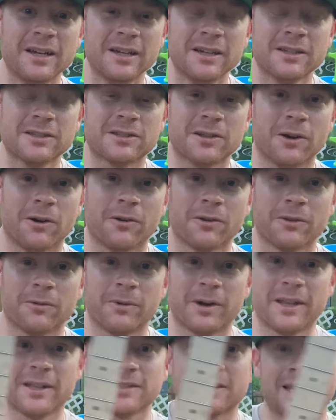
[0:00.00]
So the
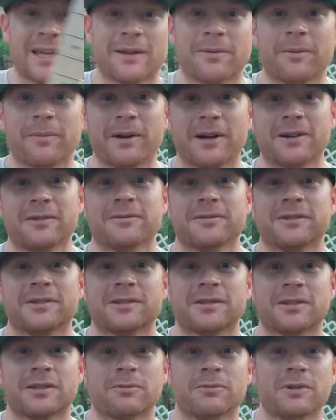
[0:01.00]
way this came about
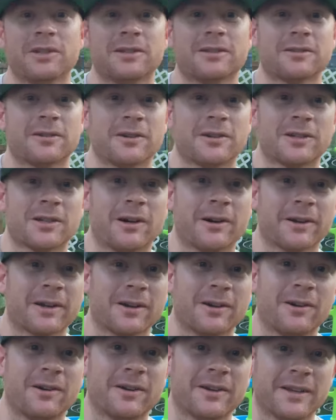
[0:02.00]
was we started
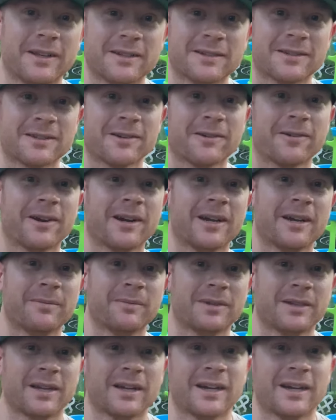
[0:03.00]
talking on Instagram.